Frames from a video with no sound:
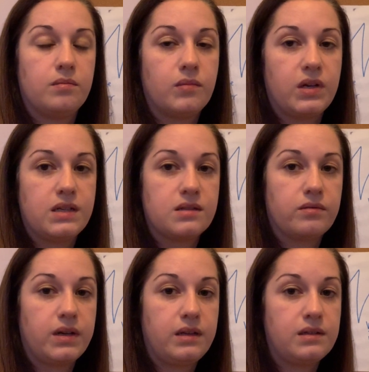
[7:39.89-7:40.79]
when it's a
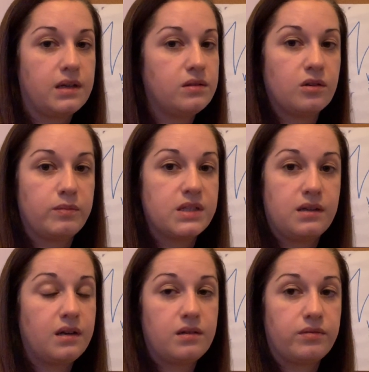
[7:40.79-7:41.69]
rainy day, don't be
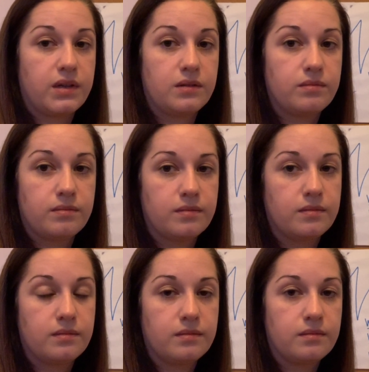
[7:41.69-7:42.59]
scared of it,
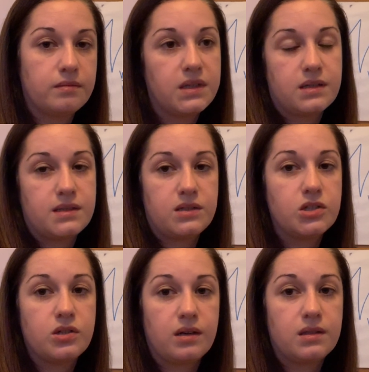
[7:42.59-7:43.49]
because they're
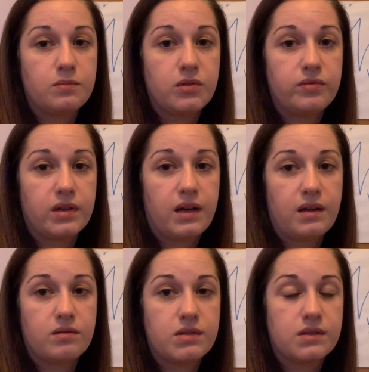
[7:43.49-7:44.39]
just trying to move their
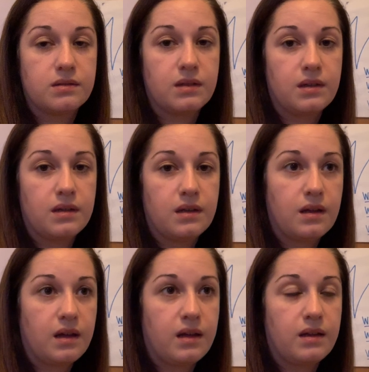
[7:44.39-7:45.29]
house.
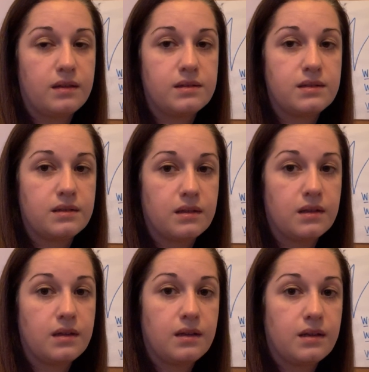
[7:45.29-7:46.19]
And
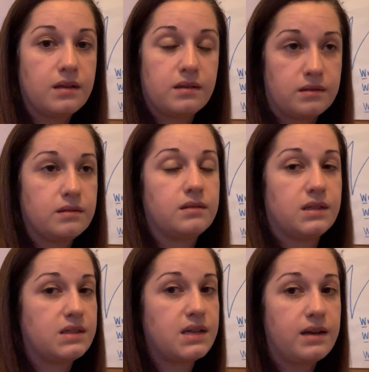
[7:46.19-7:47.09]

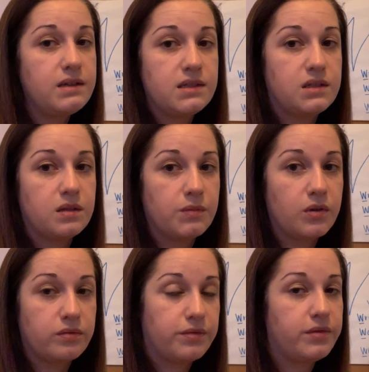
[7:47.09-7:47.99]
it's not easy to
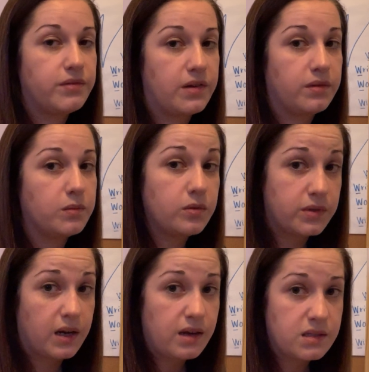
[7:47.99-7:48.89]
move if you've ever moved
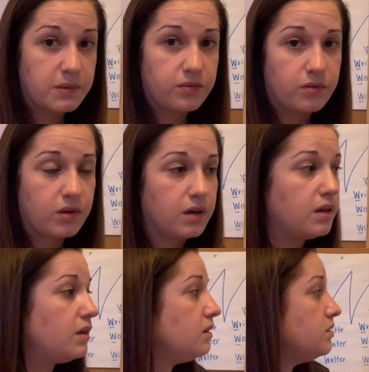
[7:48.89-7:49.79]
your house before.
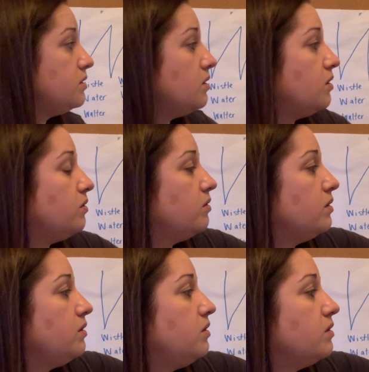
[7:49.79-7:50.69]
So
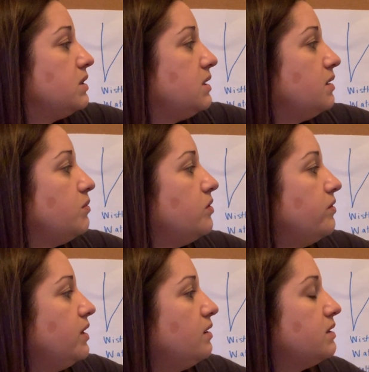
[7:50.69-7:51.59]
you'll see them
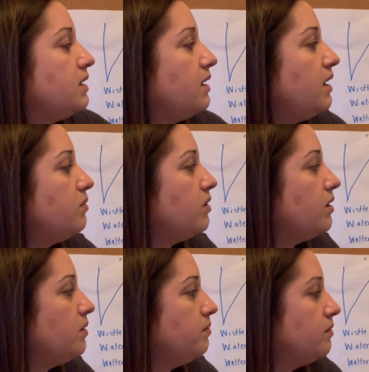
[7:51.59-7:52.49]
moving, you'll say, hey
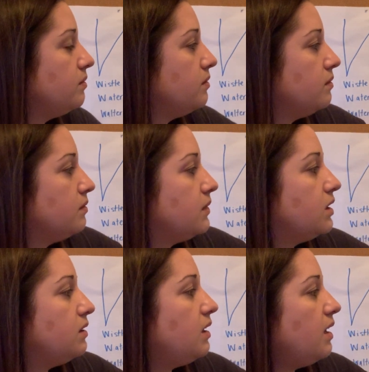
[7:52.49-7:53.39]
worm,
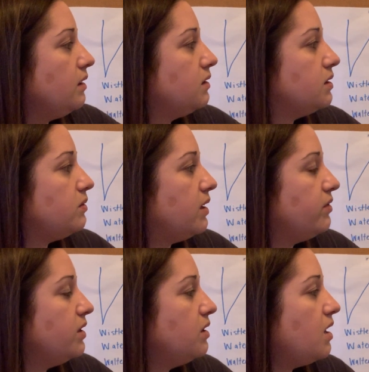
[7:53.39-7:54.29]
good luck to wherever
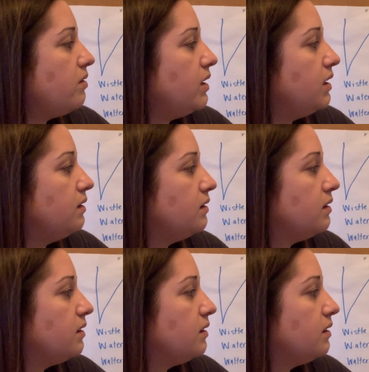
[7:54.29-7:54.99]
you're going.